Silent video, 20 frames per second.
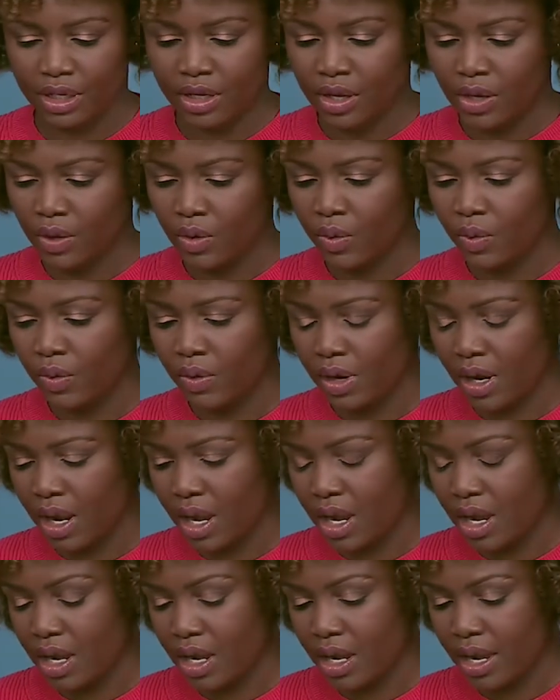who
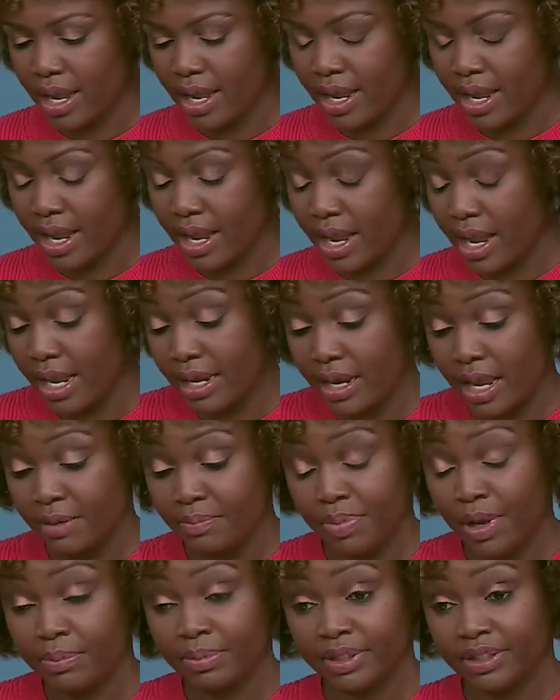and
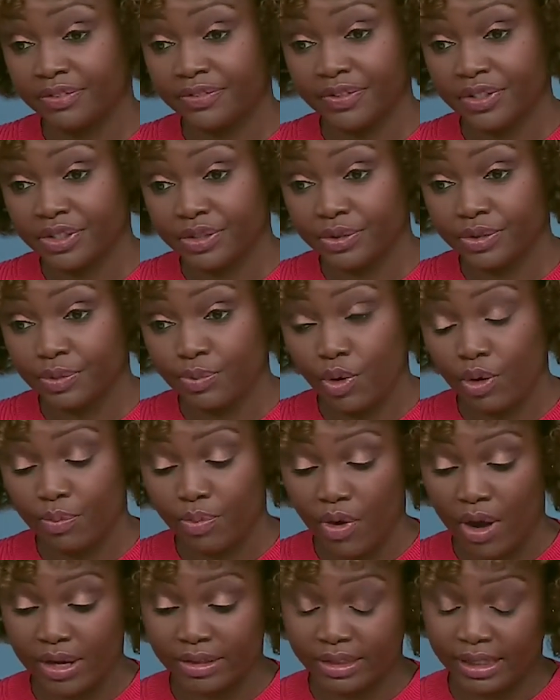public officials more
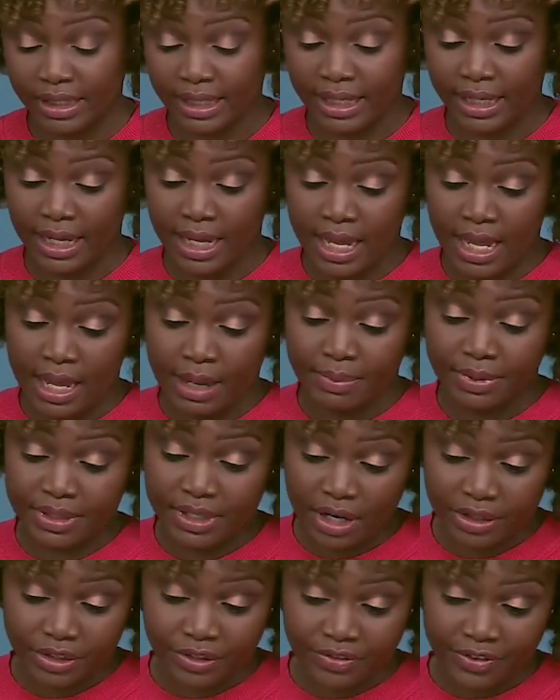broadly, but
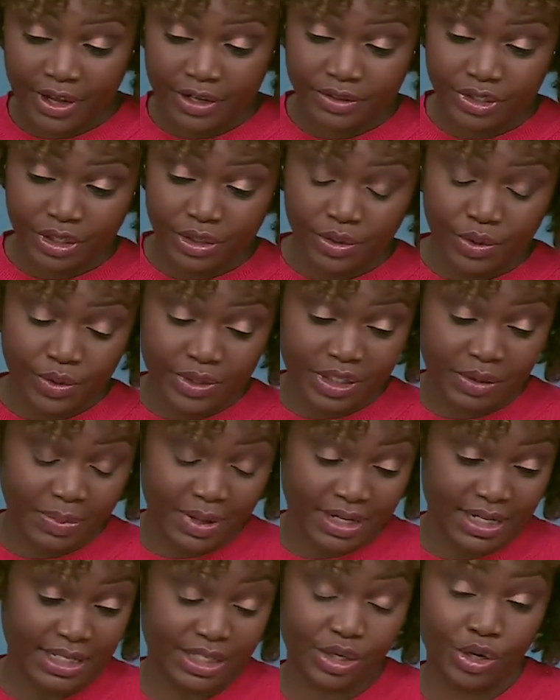Dr. Fauci, who has
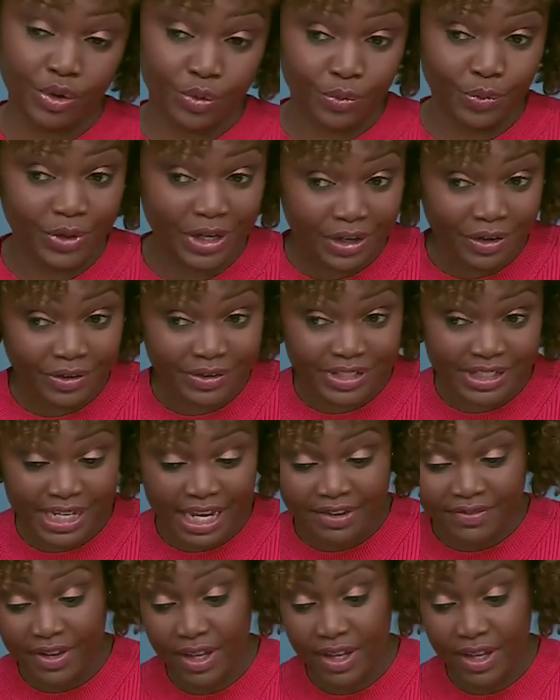spent his career saving